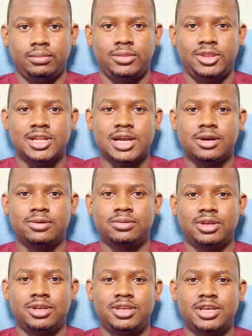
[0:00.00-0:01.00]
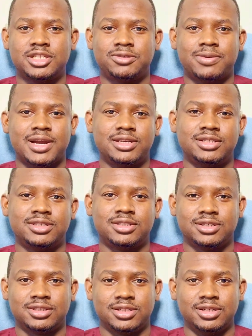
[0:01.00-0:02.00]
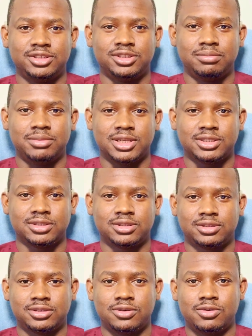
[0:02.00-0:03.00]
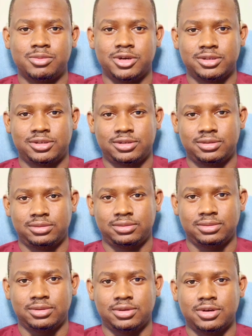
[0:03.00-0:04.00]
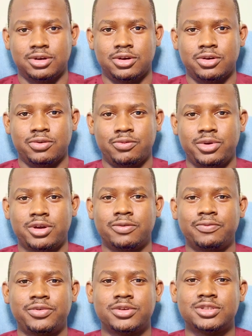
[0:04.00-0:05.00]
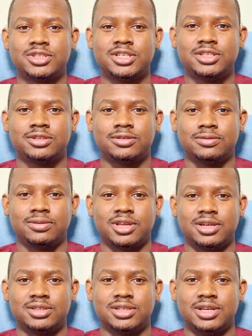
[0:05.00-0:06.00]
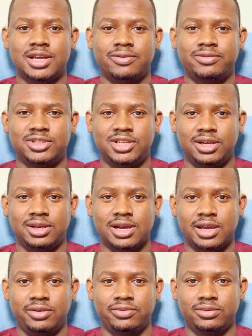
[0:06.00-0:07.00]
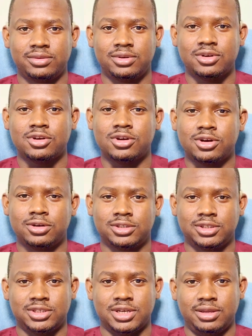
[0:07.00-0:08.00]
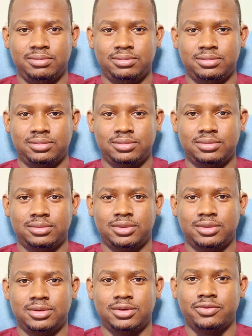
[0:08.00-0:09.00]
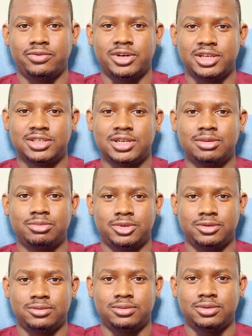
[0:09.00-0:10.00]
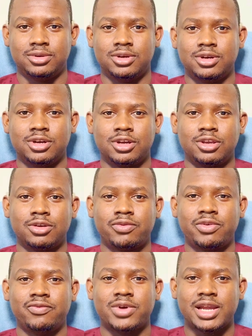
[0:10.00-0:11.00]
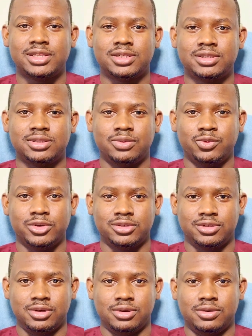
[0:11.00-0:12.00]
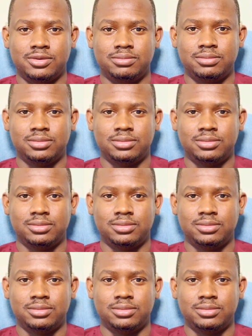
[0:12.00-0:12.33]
Now, here's why this distinction matters so much. We confuse these two things in everyday life, all the time. For example, you've invited someone to your home.